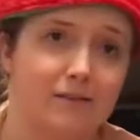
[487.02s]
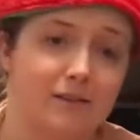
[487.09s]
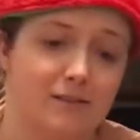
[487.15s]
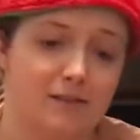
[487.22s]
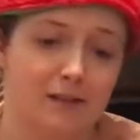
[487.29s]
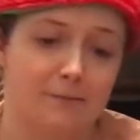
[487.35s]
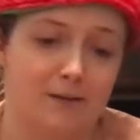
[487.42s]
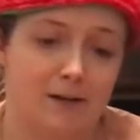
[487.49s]
all
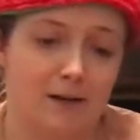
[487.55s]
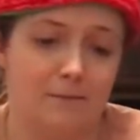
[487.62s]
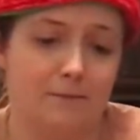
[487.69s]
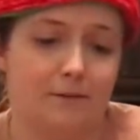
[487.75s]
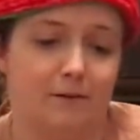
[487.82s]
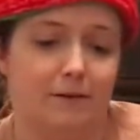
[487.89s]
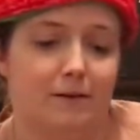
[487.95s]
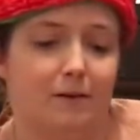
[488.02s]
taped up.
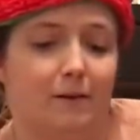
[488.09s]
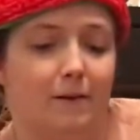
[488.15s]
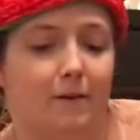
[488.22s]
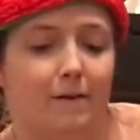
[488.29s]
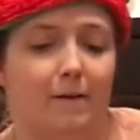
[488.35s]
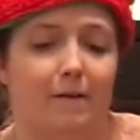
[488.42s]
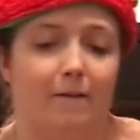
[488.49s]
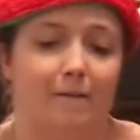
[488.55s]

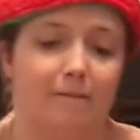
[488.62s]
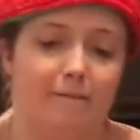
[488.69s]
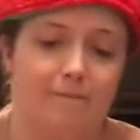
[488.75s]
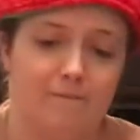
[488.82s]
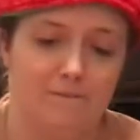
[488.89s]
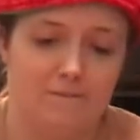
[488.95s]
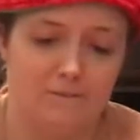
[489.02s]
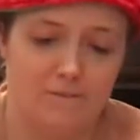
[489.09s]

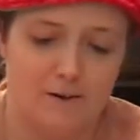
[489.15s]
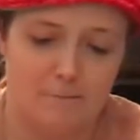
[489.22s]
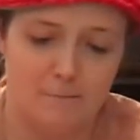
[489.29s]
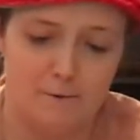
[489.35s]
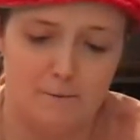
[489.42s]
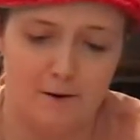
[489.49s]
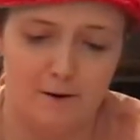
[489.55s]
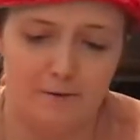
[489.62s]
Flip
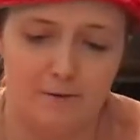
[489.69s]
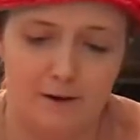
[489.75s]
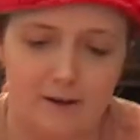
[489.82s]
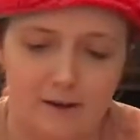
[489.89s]
them over.